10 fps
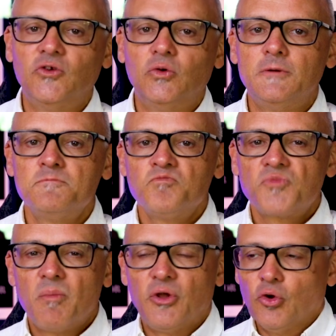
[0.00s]
to it,
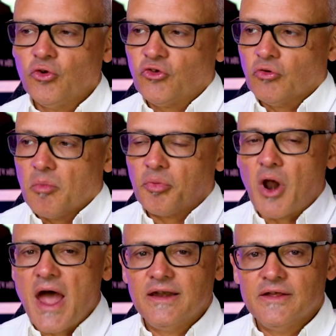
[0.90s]
but also a
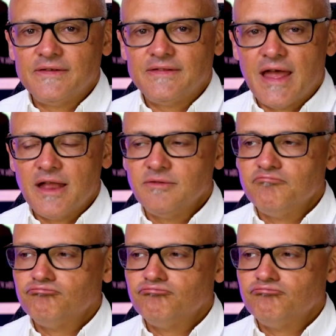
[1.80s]
brightness that